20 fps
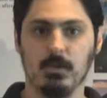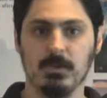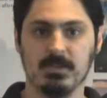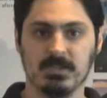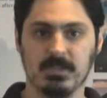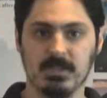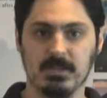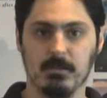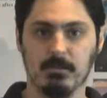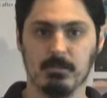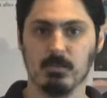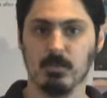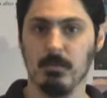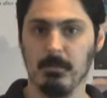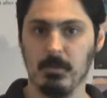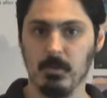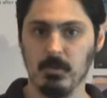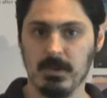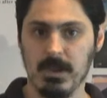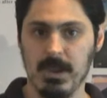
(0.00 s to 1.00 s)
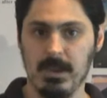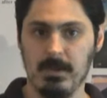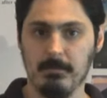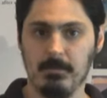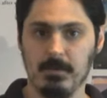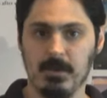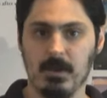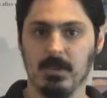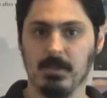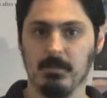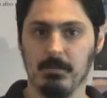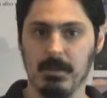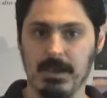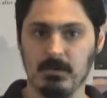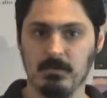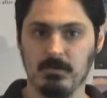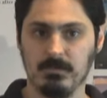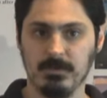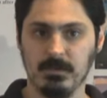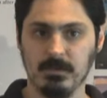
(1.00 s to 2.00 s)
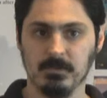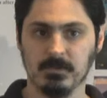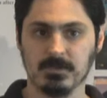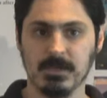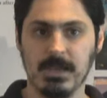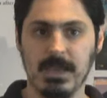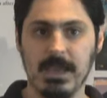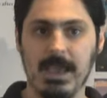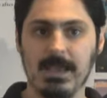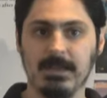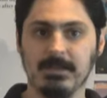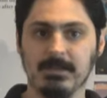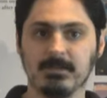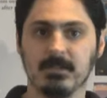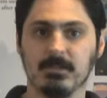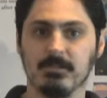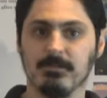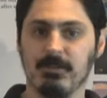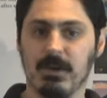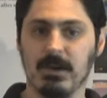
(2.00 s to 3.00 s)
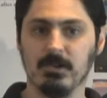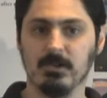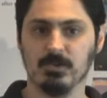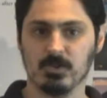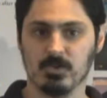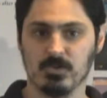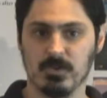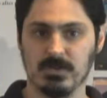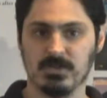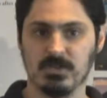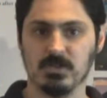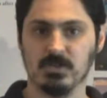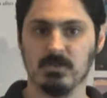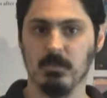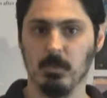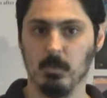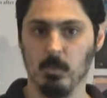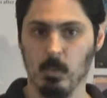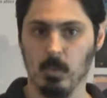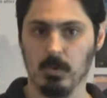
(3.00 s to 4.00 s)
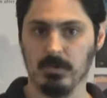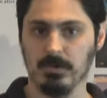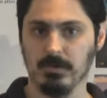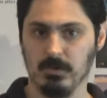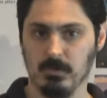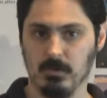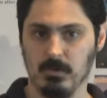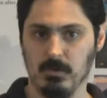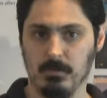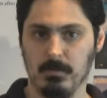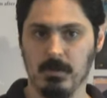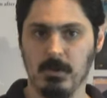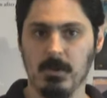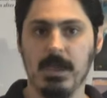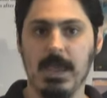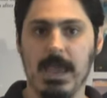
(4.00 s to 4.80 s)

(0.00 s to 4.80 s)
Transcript: We see them through boot camp and on the battlefields and into the final stretches of the war in Europe.